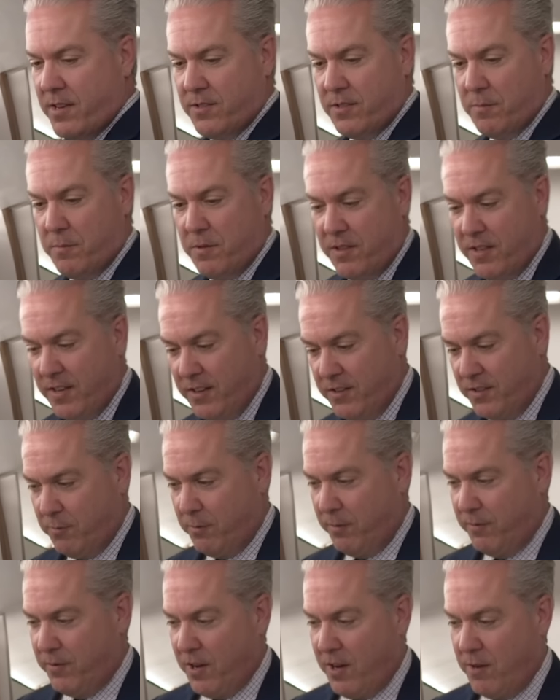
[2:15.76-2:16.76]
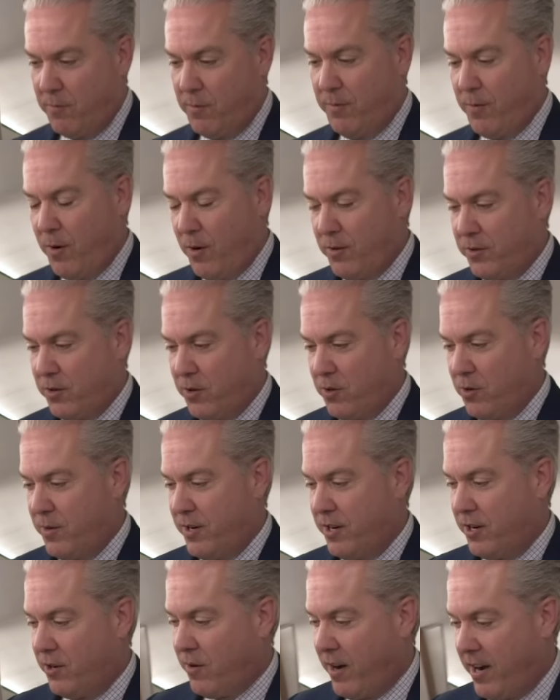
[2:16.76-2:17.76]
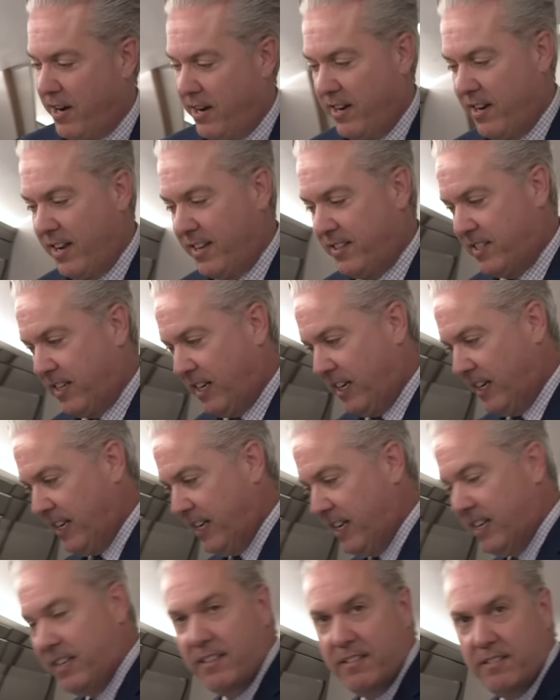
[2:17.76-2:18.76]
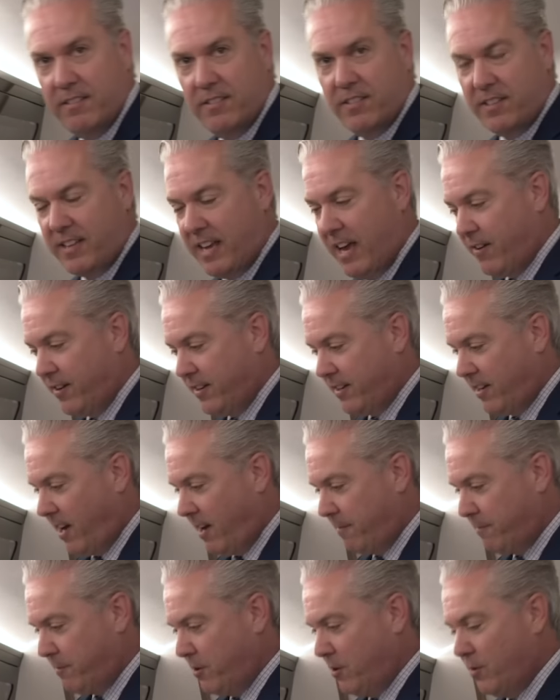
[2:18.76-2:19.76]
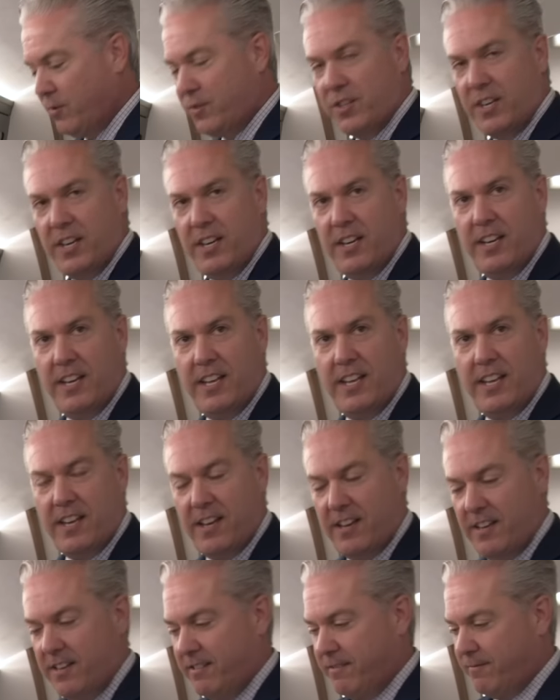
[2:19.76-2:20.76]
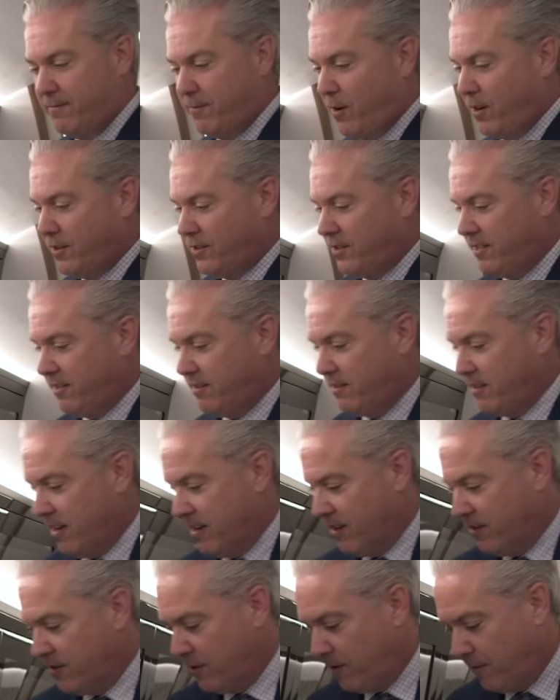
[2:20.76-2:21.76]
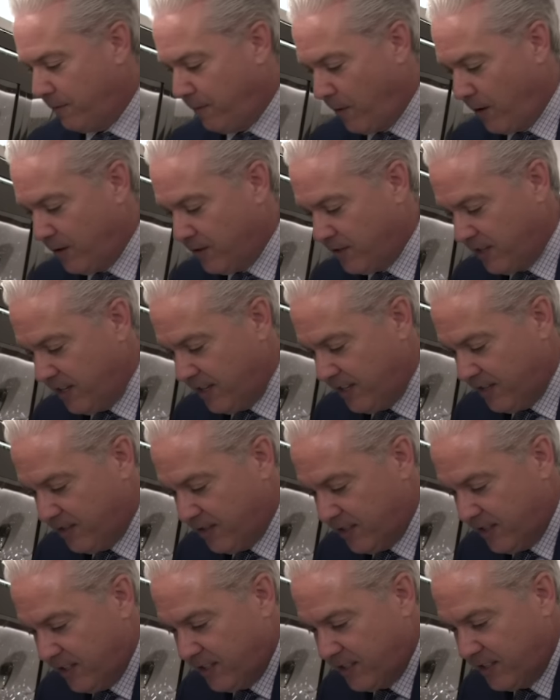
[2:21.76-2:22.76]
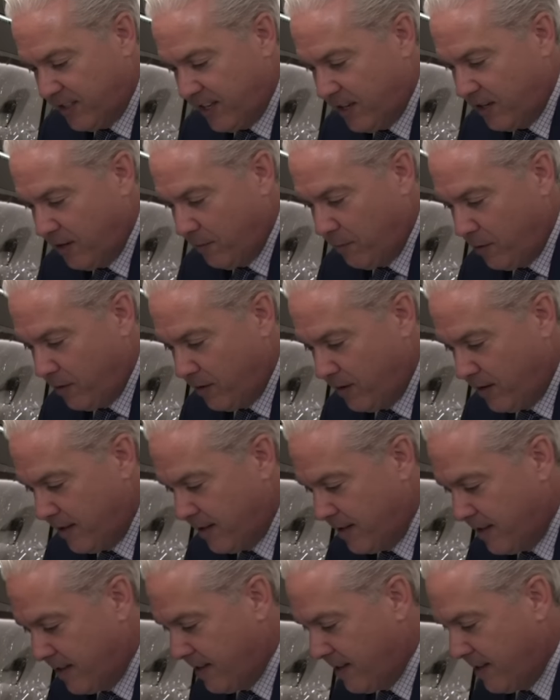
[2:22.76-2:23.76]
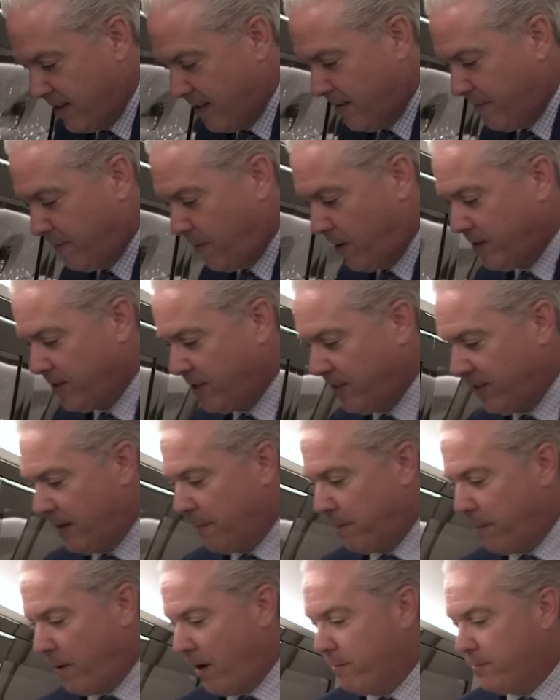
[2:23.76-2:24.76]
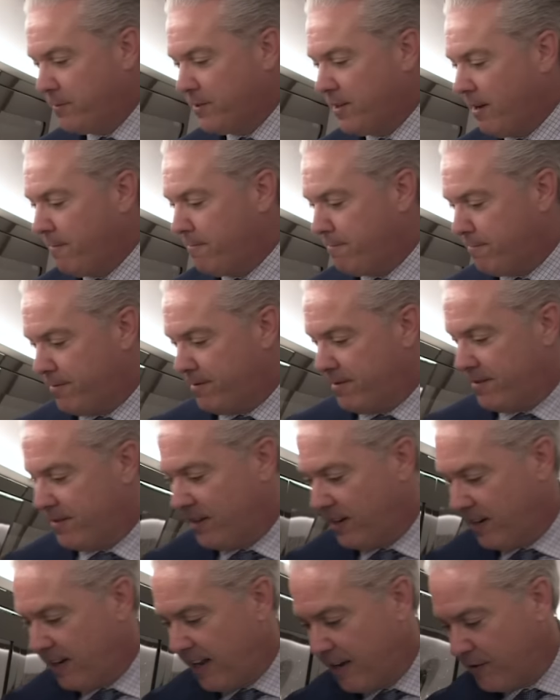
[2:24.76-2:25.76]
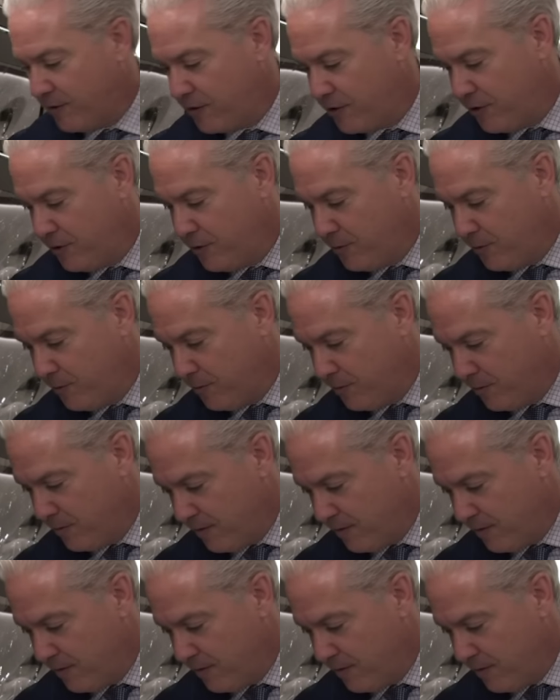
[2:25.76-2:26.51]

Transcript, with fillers: Some of the things that we've done, we've also integrated a nice clean galley top. You don't see any uh, faucet. So the faucet is an extendable faucet that pops up that allows you